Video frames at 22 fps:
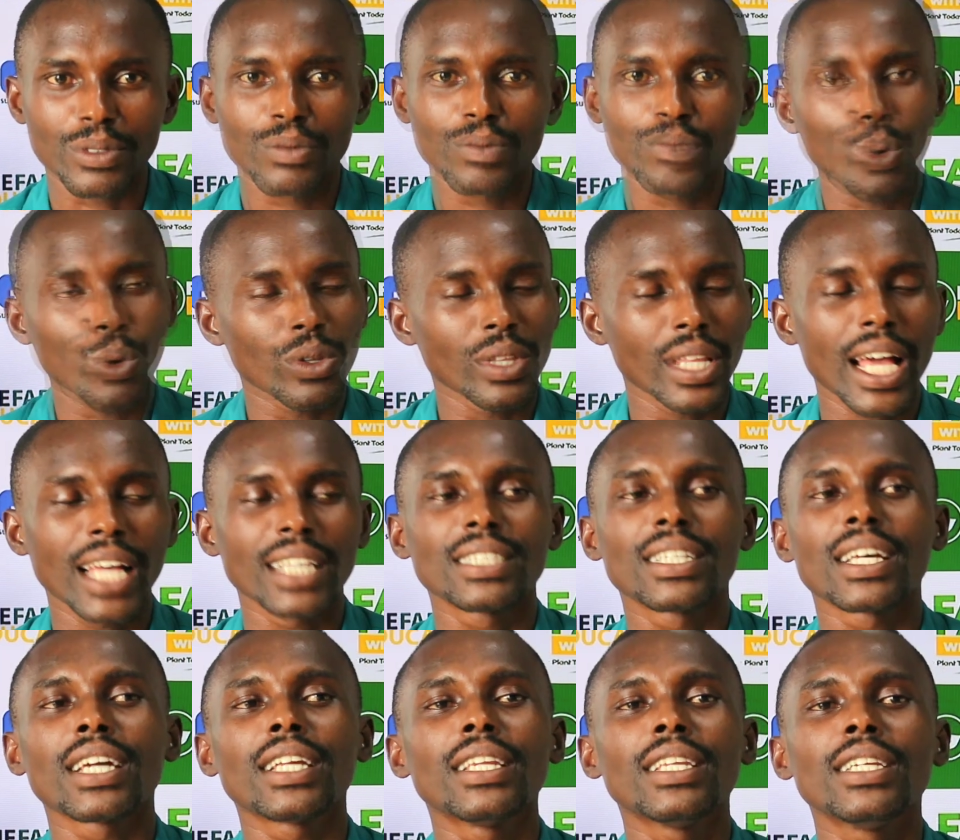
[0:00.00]
So there's
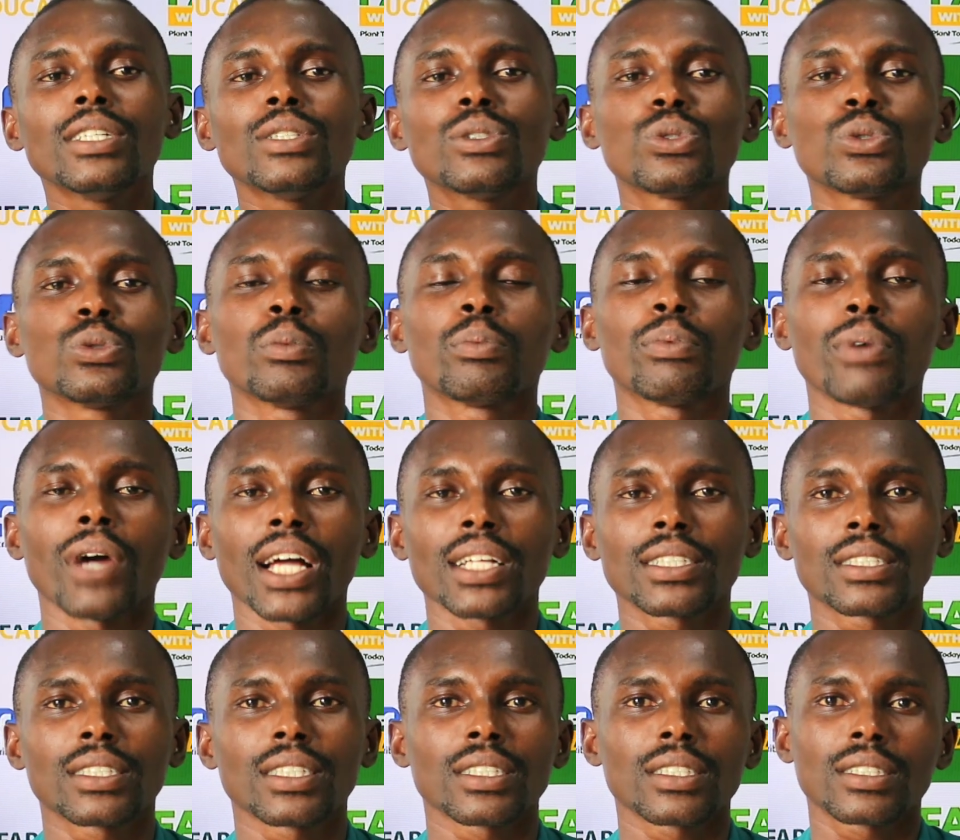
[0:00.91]
the need to
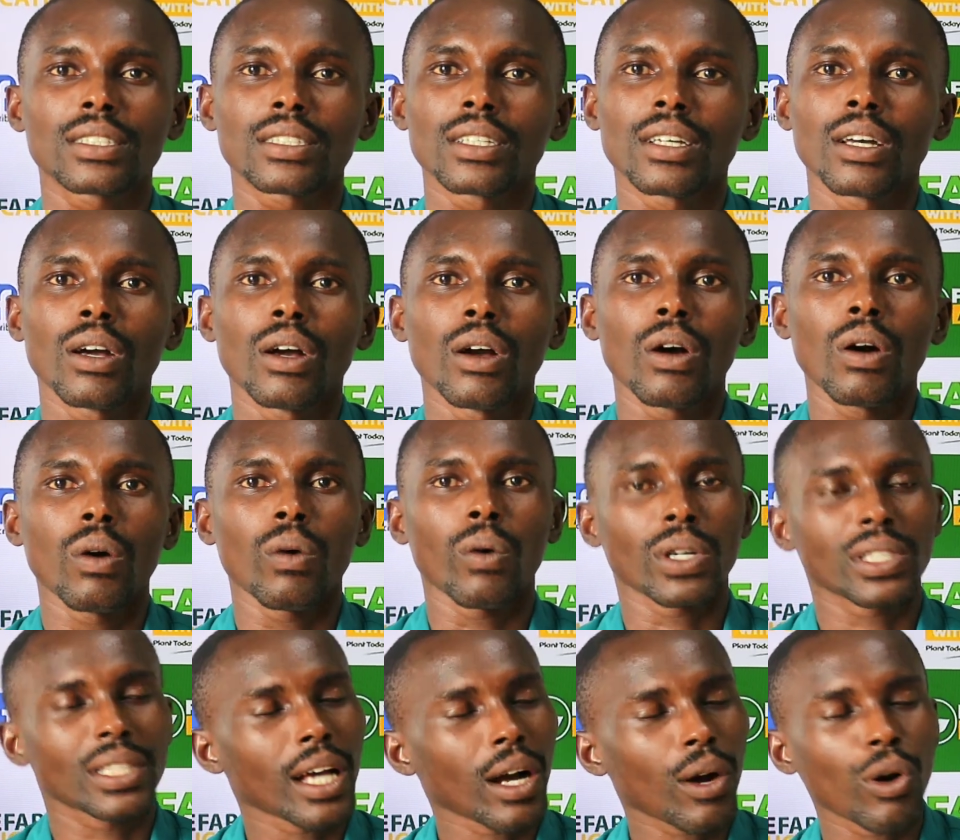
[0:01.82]
practice
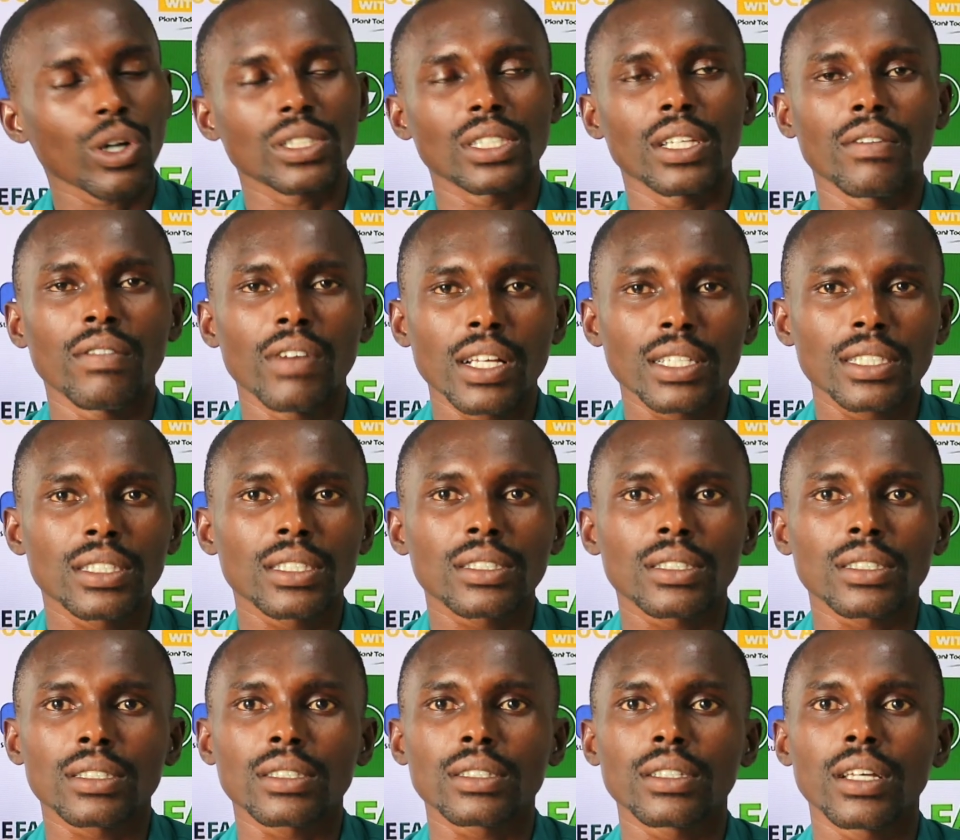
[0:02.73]
water conservation
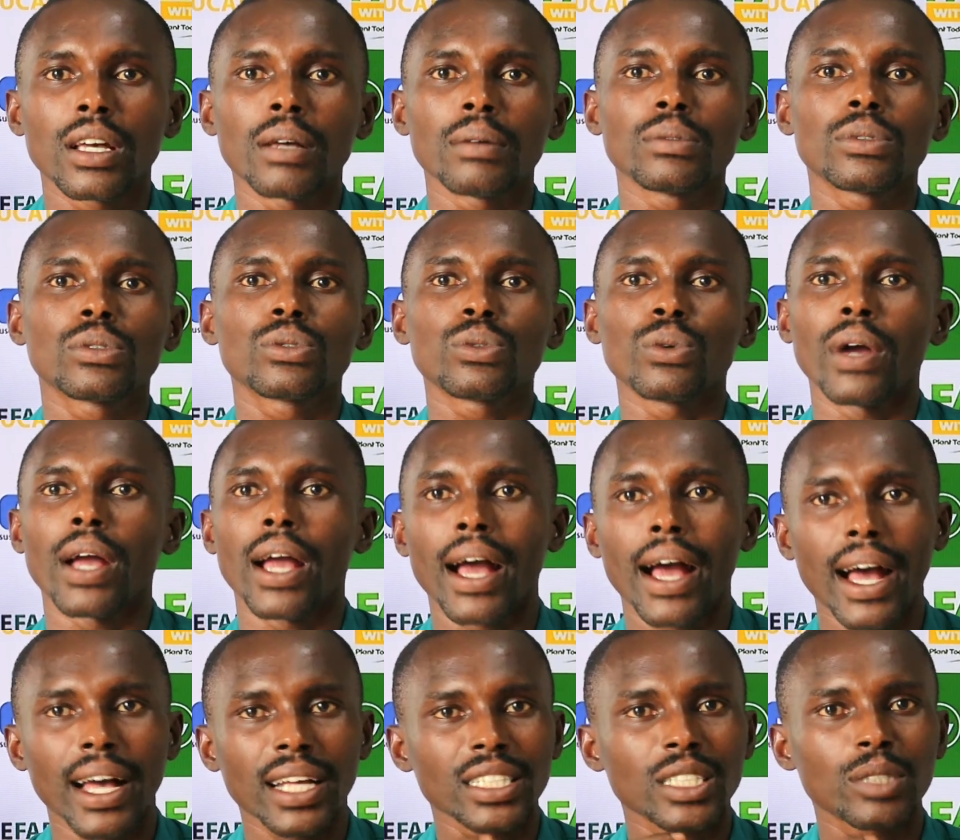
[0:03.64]
systems to
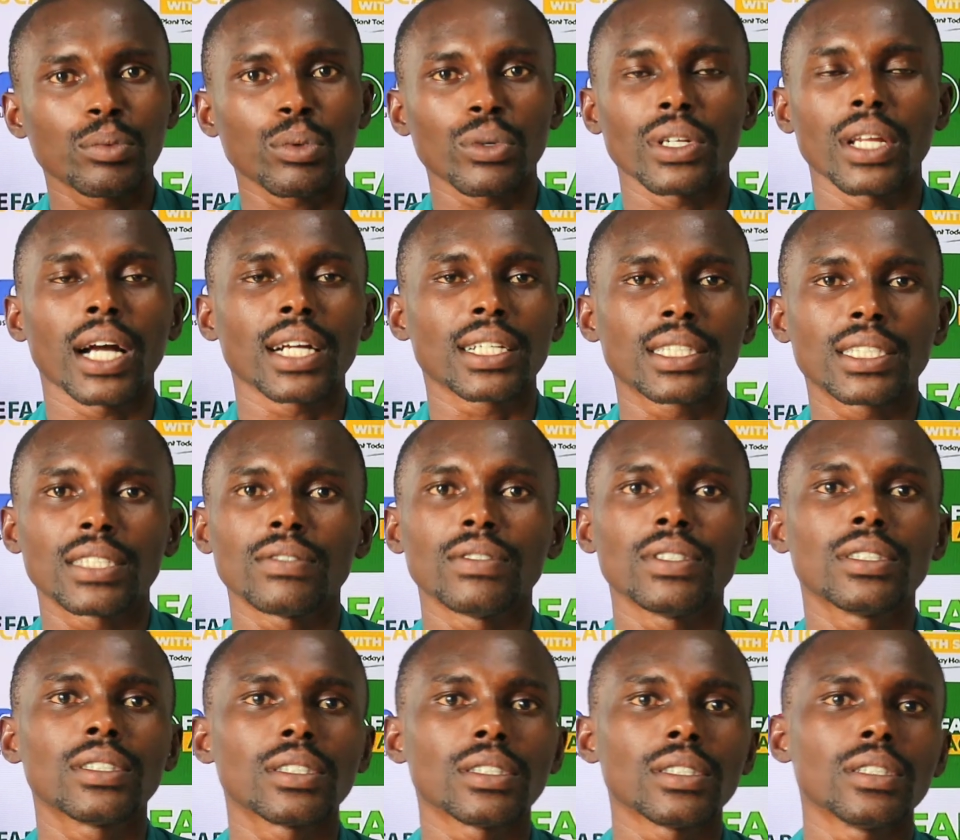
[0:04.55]
enhance
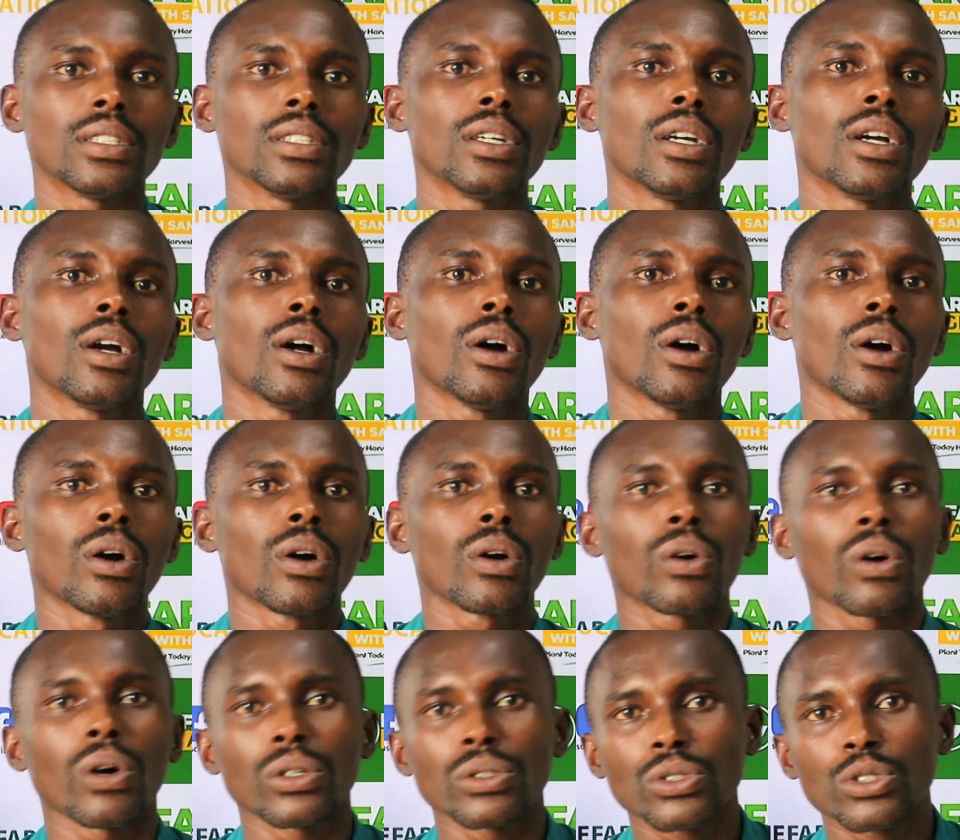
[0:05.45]
productivity,
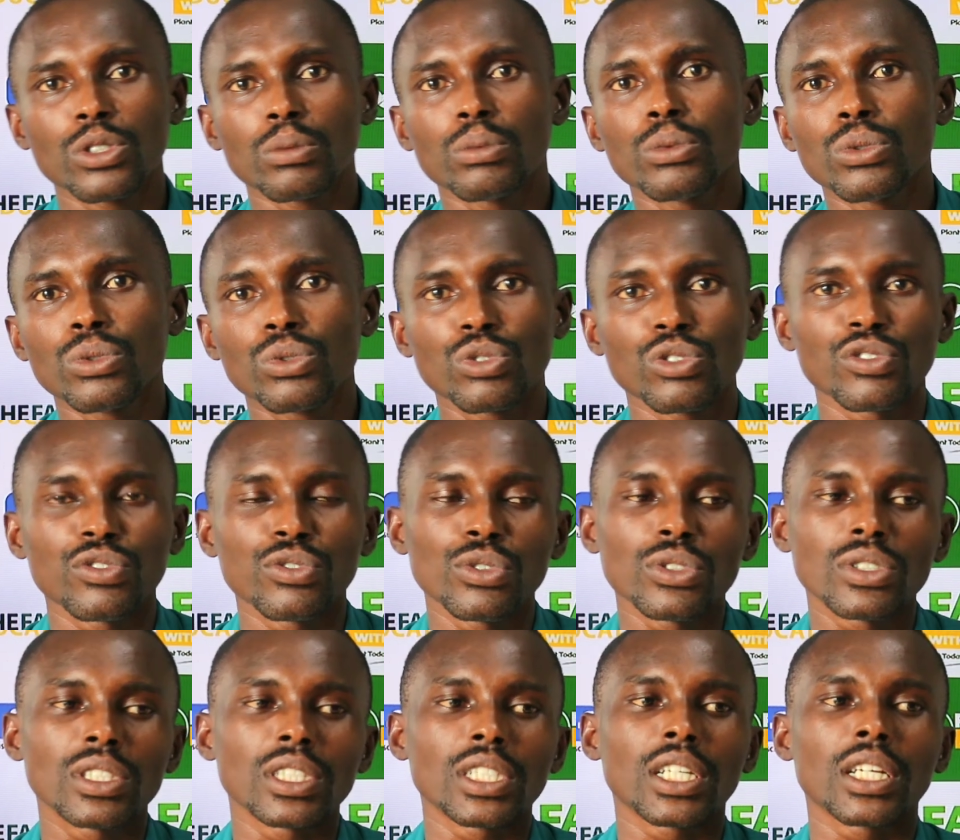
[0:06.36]
contribute to
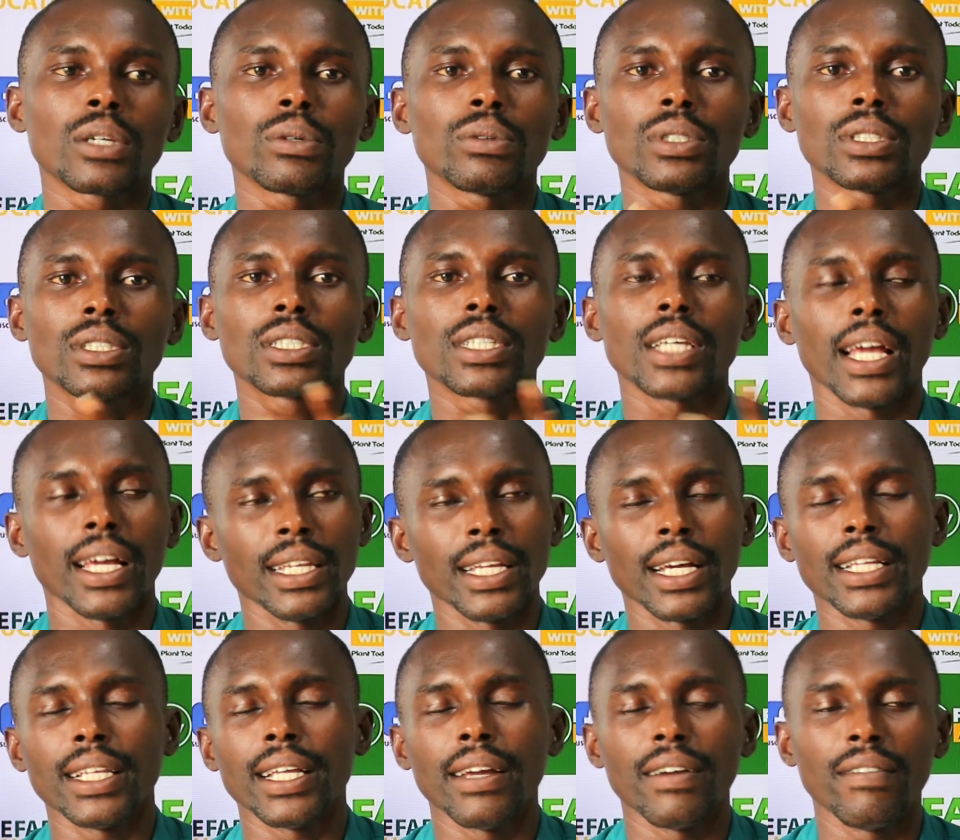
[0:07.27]
food security, and
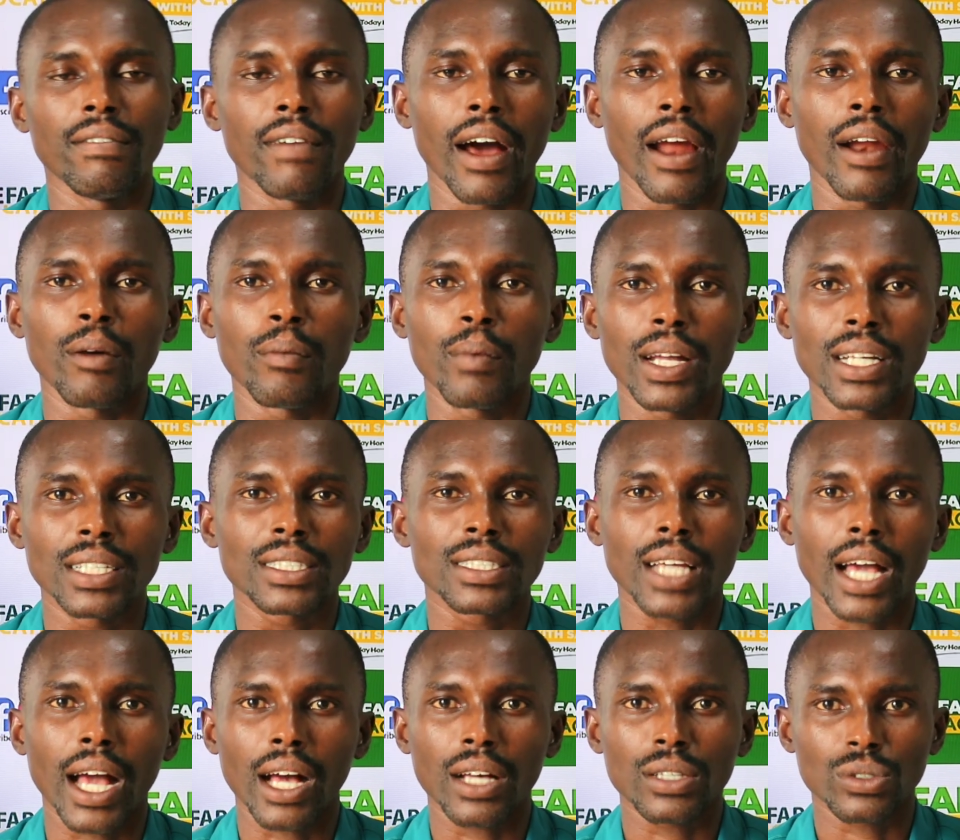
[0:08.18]
then
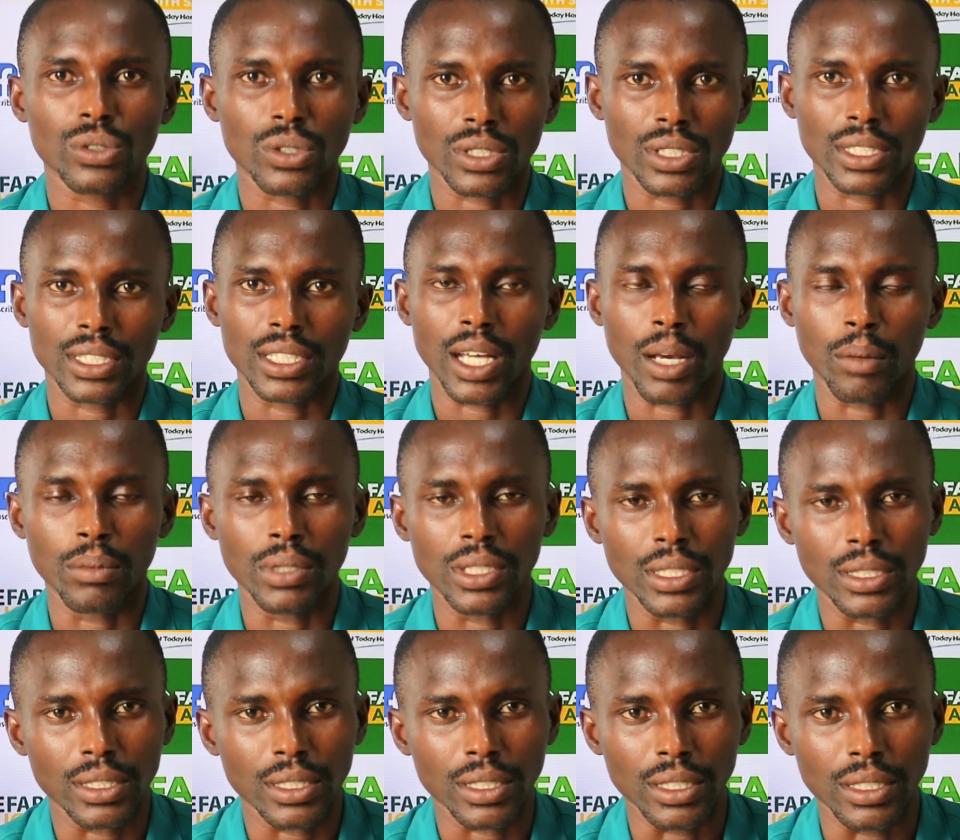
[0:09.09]
environmental
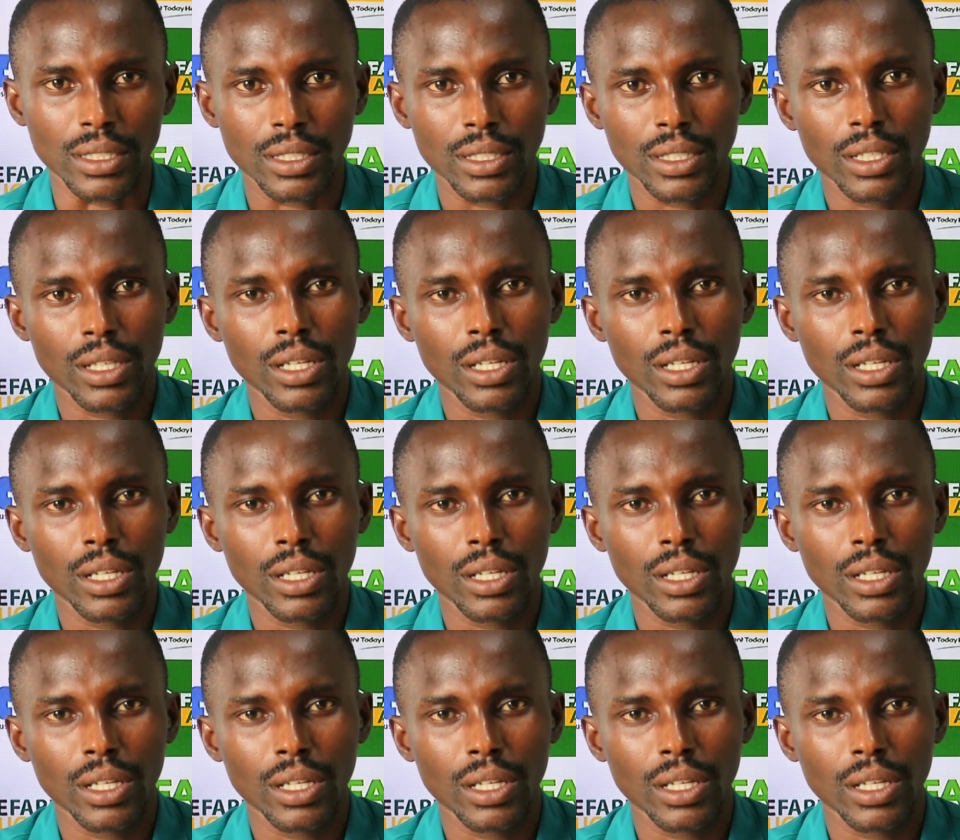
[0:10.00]
sustainability.